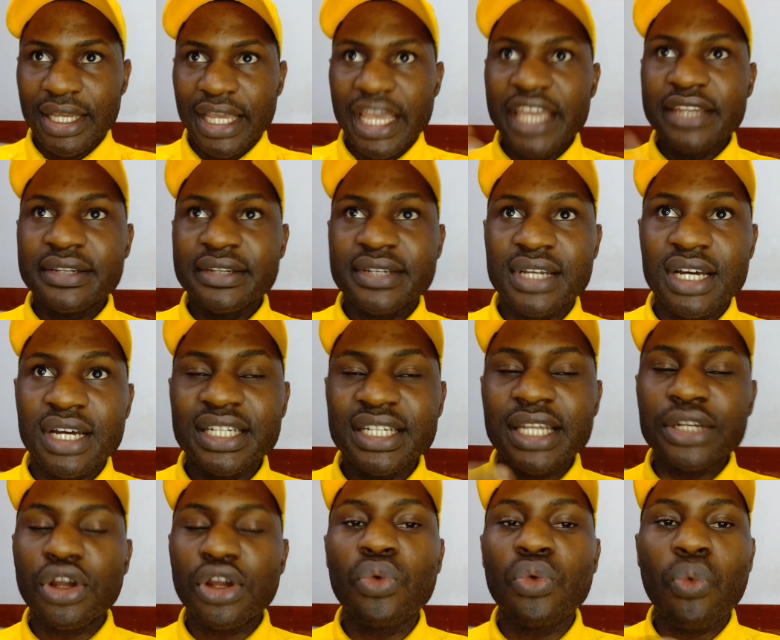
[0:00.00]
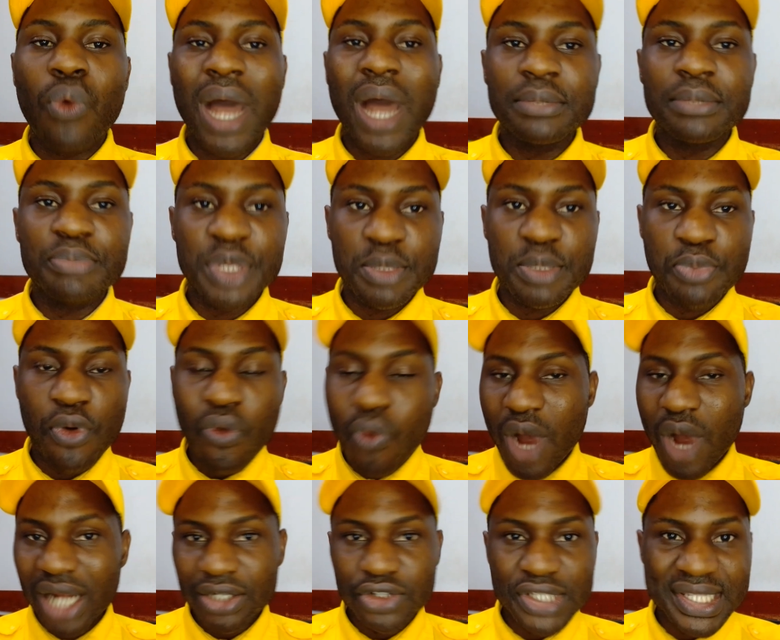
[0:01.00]
In turn, they don't want people who
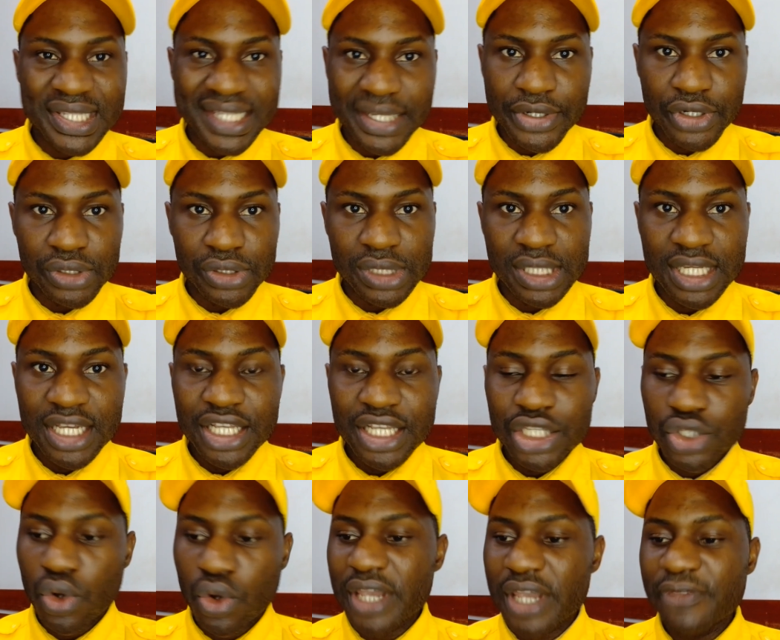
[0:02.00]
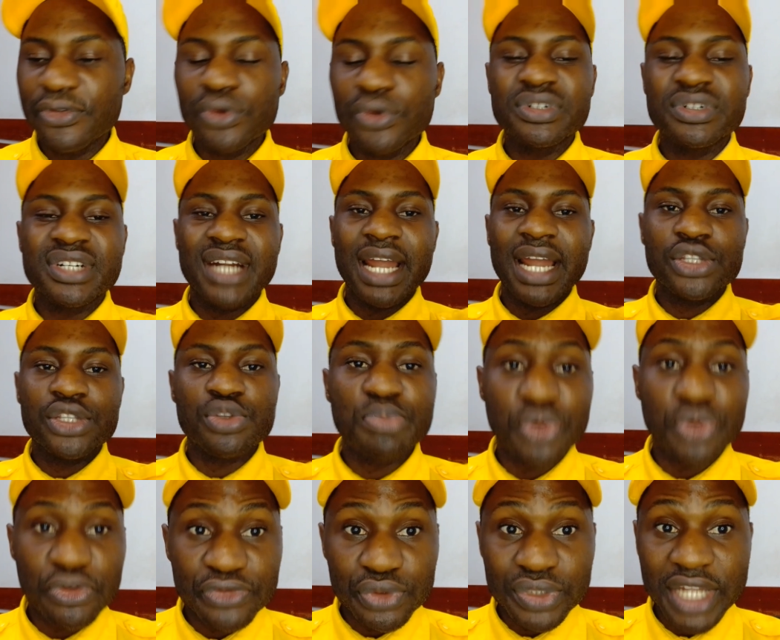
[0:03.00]
are not serious. So if you try to
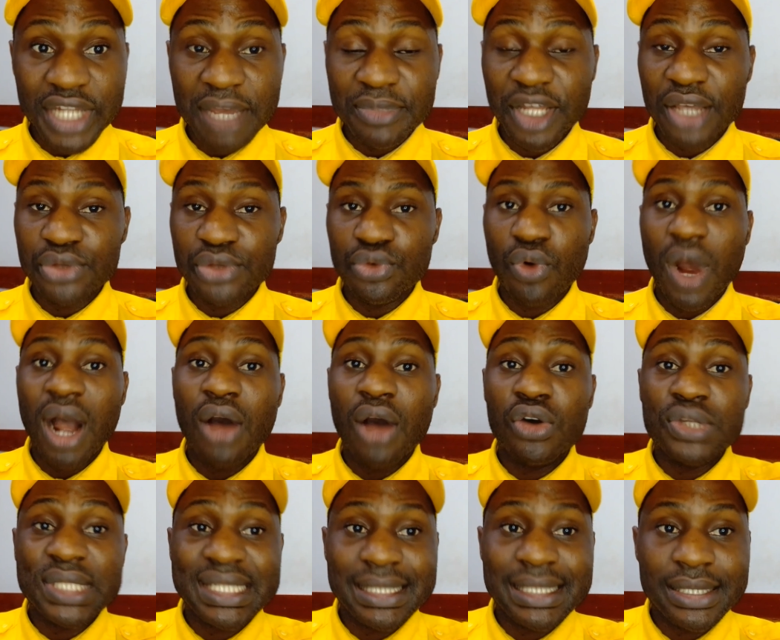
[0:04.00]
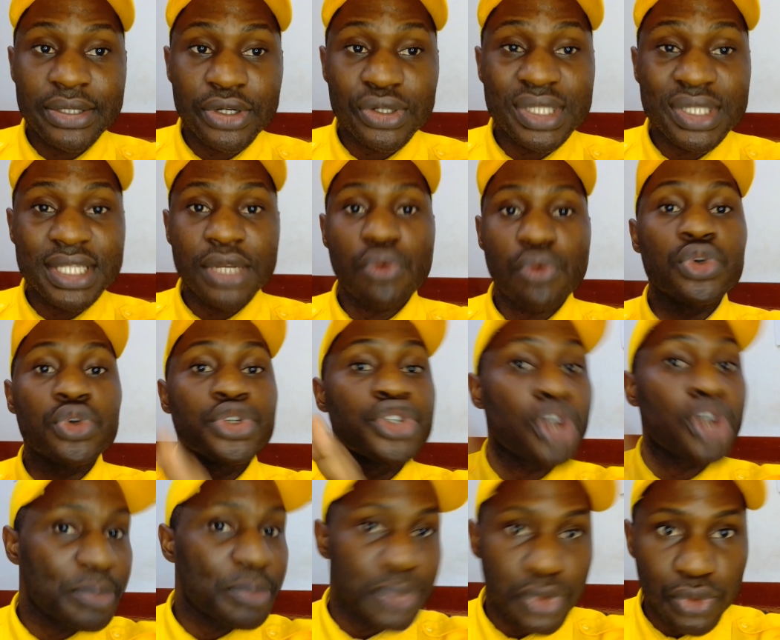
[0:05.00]
prove to them that you are unserious, they will
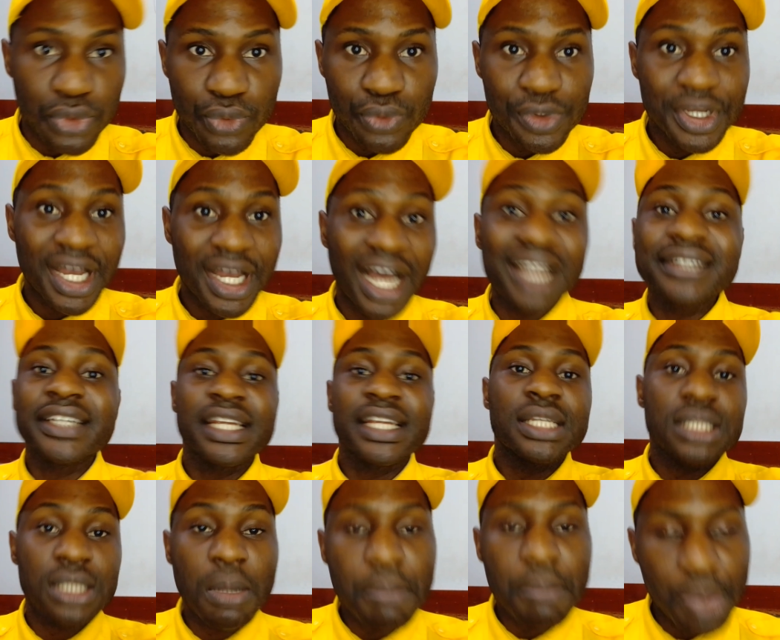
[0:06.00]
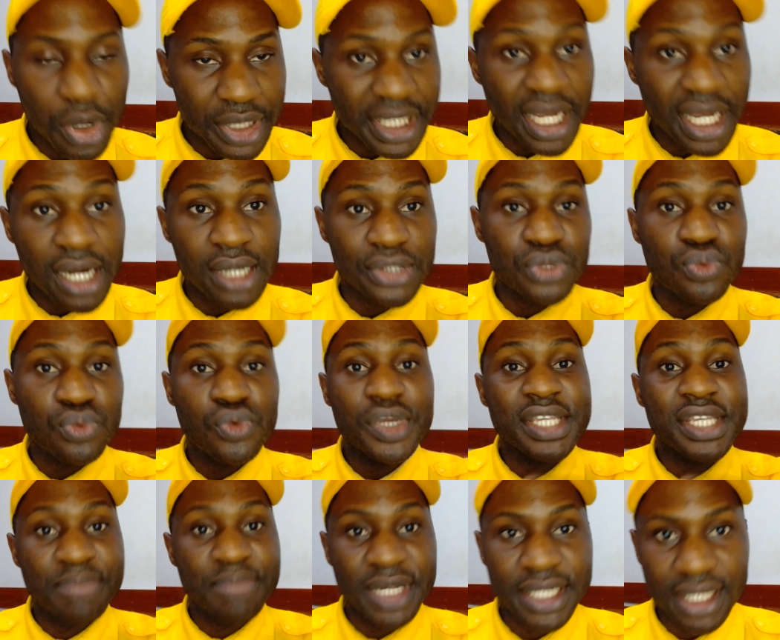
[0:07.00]
drop you and take somebody else who
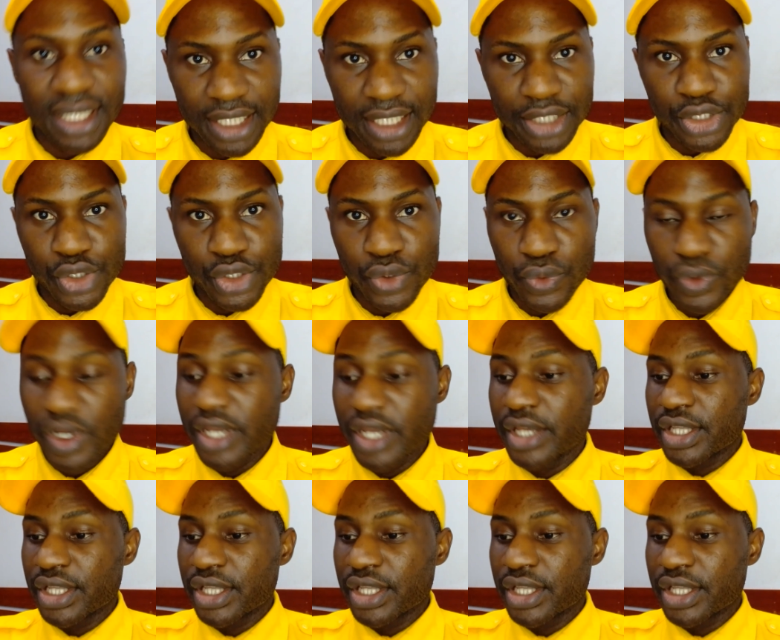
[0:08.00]
is better than you.